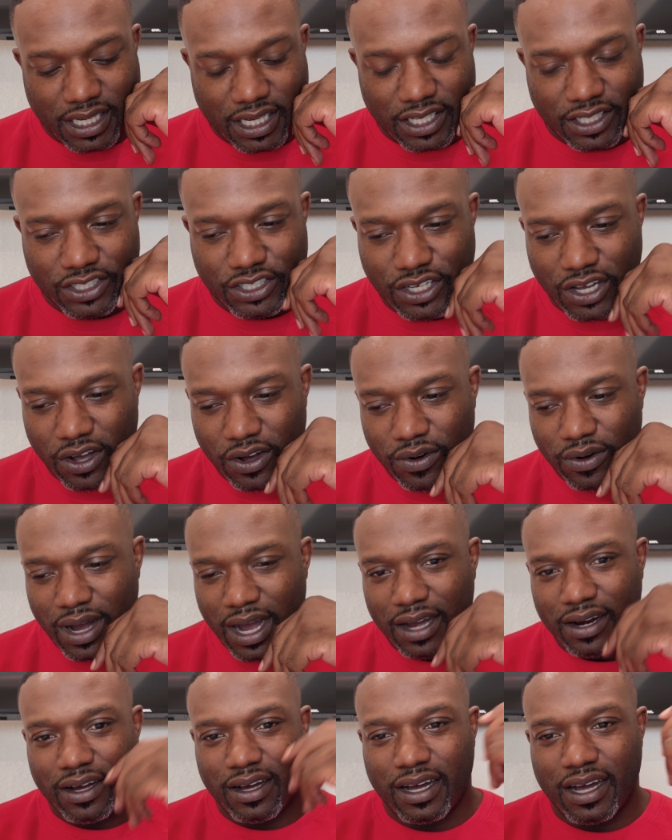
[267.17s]
So
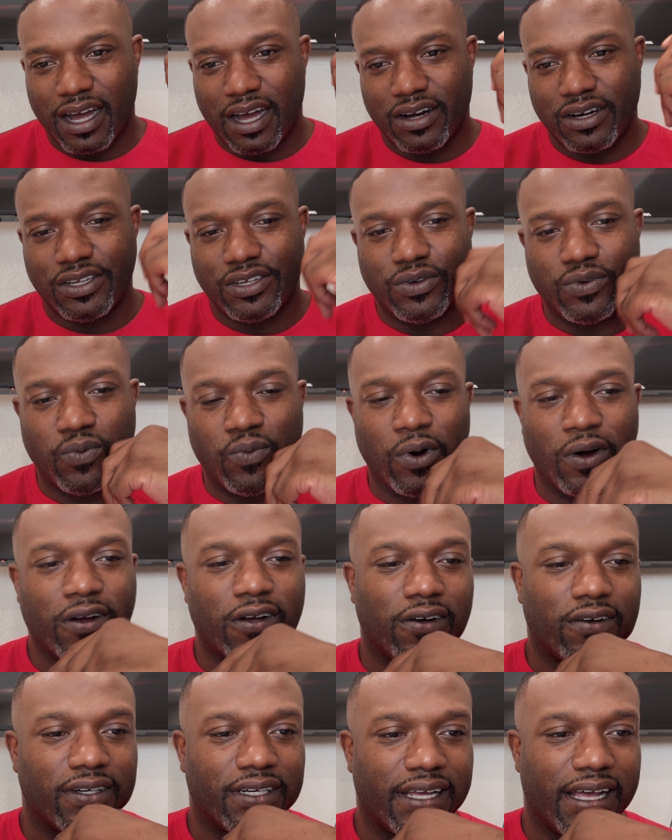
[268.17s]
how how do you
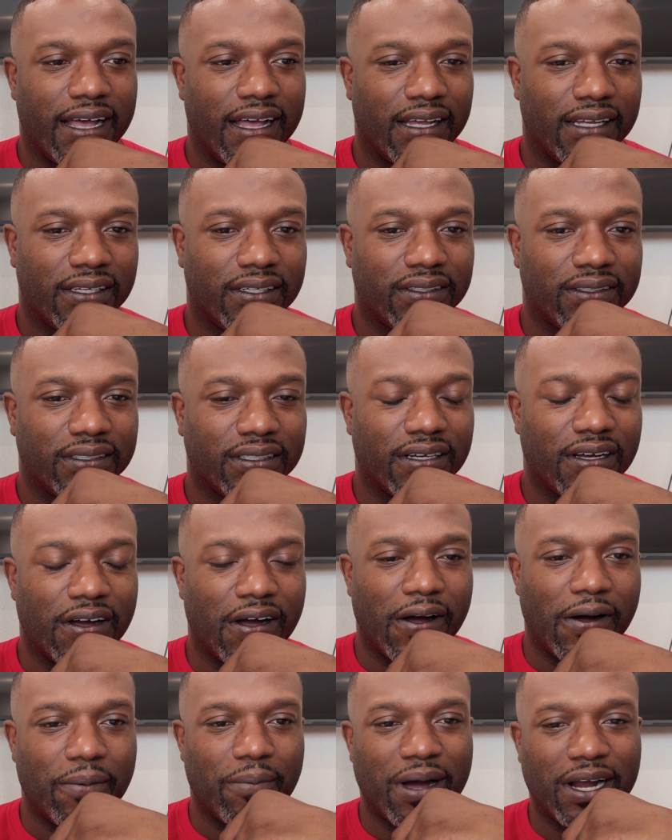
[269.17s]
work on that?
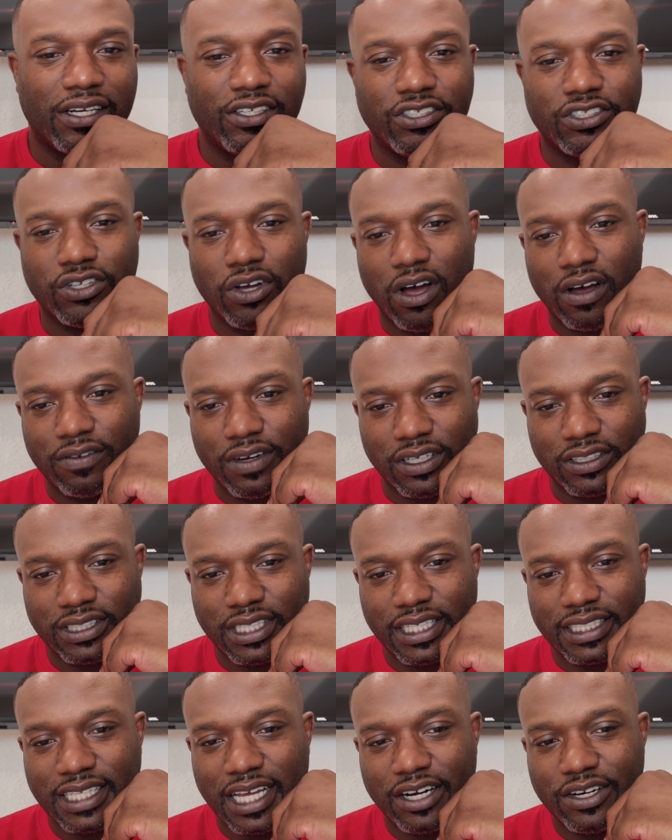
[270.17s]
Um, how do you solve those
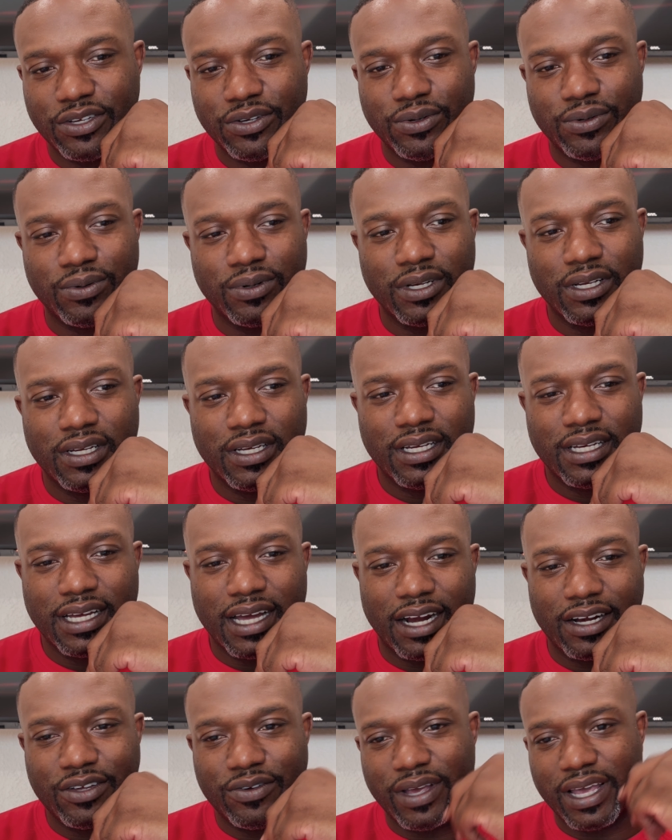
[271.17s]
things? How do you
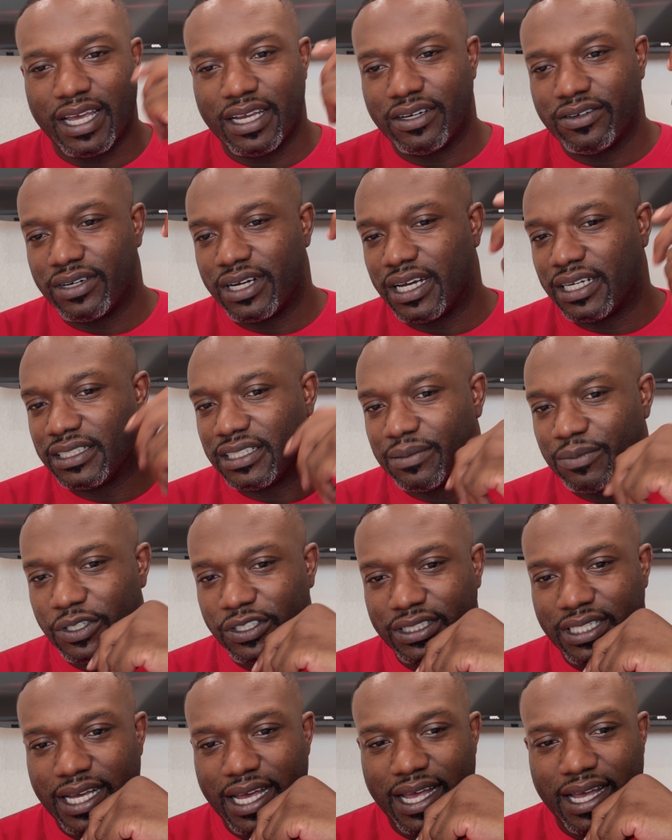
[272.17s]
how do you handle
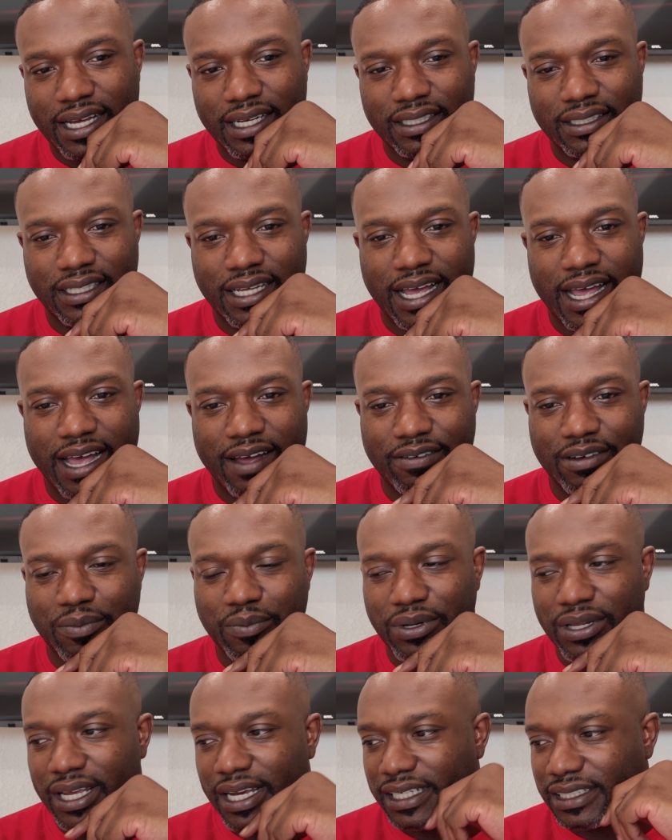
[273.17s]
customers that that have
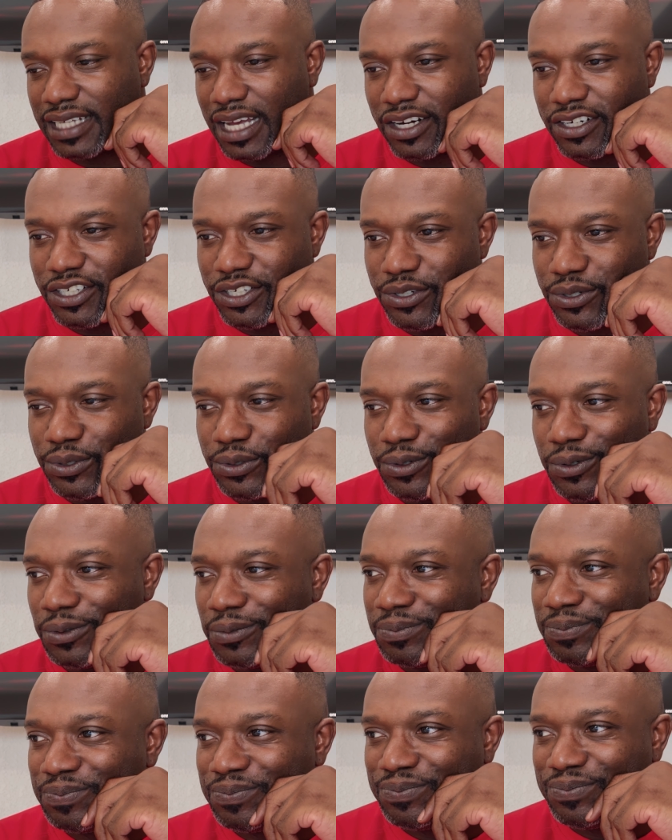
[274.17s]
complaints? How do you,
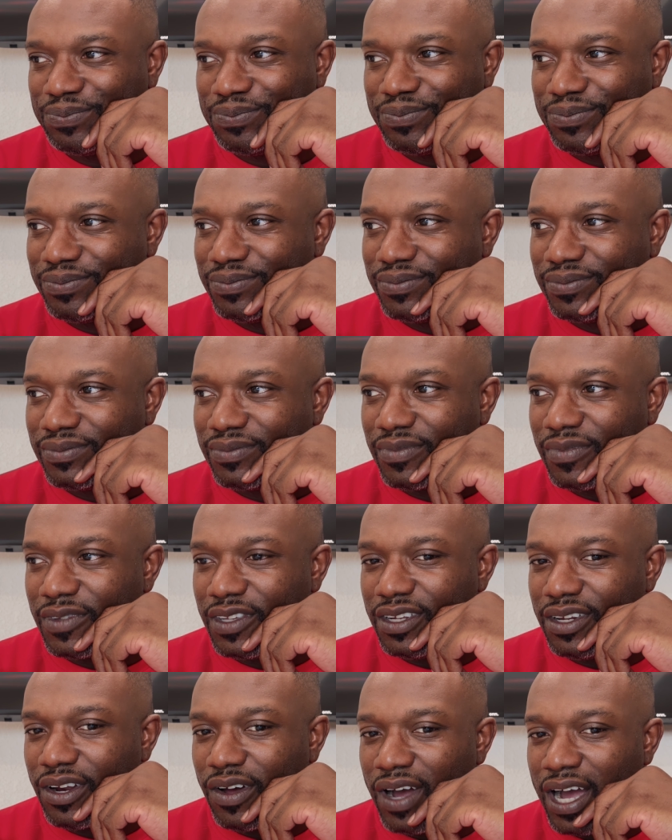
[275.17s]

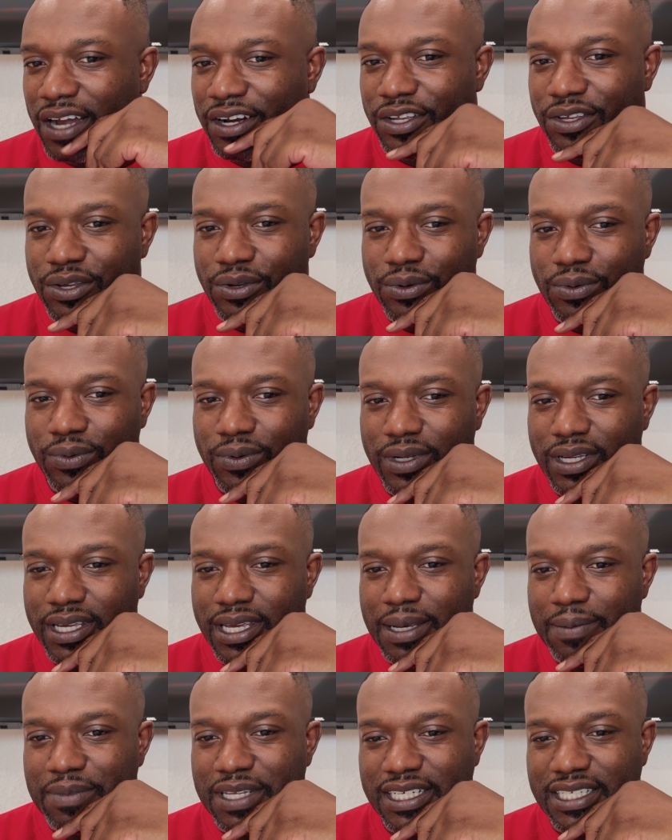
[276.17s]
you know, how do you
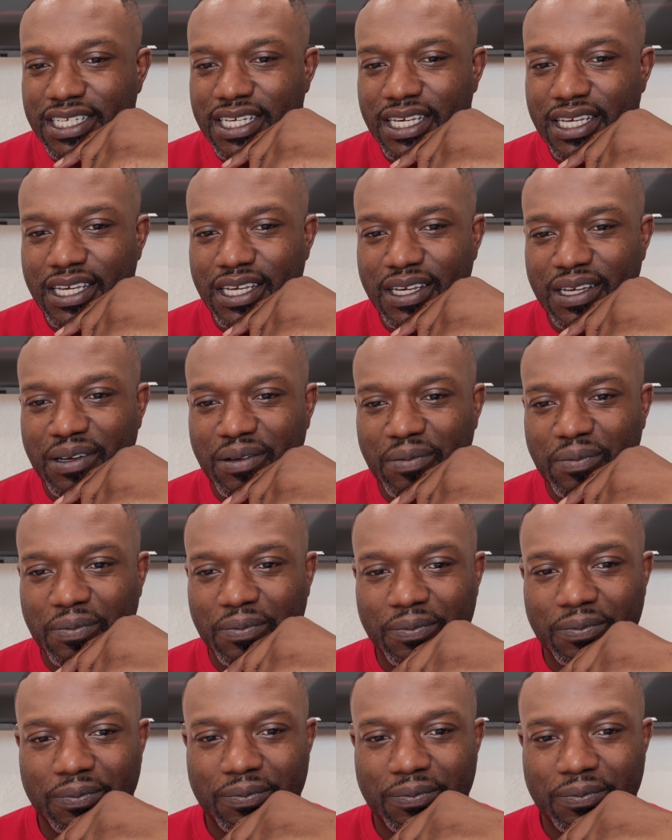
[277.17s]
keep the team?